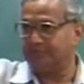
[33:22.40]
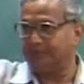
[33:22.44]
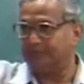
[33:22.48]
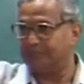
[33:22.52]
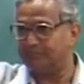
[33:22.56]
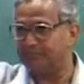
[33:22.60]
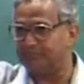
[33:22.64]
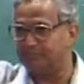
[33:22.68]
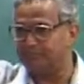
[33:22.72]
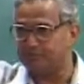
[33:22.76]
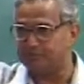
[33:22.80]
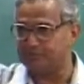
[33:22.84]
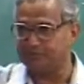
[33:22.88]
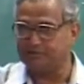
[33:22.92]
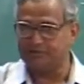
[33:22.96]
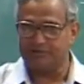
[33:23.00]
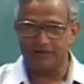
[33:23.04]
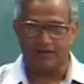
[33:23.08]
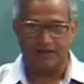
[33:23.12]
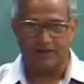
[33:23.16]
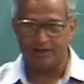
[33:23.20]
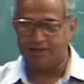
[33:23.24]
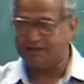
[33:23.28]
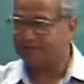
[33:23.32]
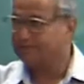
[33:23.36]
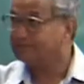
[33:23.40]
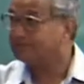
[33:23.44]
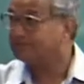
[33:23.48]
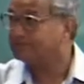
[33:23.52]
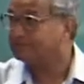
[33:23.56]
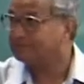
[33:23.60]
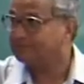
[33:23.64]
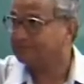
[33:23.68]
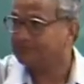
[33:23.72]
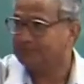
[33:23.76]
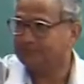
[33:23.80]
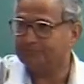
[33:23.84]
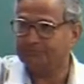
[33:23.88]
flapping motion, all
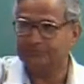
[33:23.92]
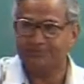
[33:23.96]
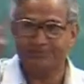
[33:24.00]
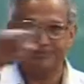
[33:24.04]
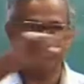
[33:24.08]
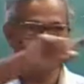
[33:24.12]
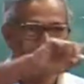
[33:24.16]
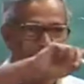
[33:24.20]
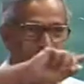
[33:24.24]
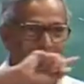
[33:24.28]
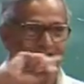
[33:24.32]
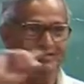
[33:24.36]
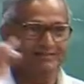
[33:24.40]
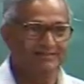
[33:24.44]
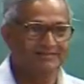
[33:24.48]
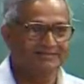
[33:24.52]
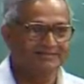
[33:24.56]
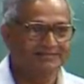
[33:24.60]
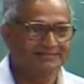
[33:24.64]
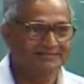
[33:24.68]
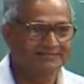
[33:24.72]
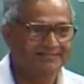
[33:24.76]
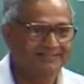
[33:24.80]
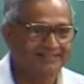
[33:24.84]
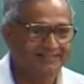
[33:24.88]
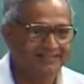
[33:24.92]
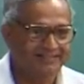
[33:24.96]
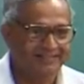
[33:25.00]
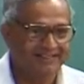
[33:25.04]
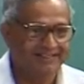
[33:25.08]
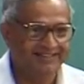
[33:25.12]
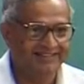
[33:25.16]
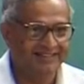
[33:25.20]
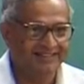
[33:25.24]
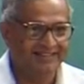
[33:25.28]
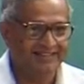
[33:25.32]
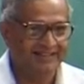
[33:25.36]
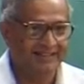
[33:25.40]
tip is going.
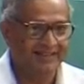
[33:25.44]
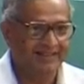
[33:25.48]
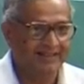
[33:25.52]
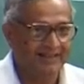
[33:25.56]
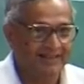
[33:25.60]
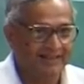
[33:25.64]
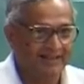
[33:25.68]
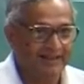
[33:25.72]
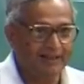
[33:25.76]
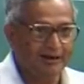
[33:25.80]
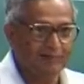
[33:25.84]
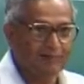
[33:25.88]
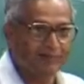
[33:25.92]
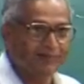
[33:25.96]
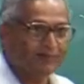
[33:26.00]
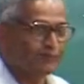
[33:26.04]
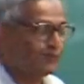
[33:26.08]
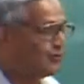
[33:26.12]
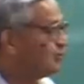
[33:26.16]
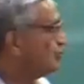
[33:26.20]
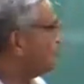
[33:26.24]
Now, if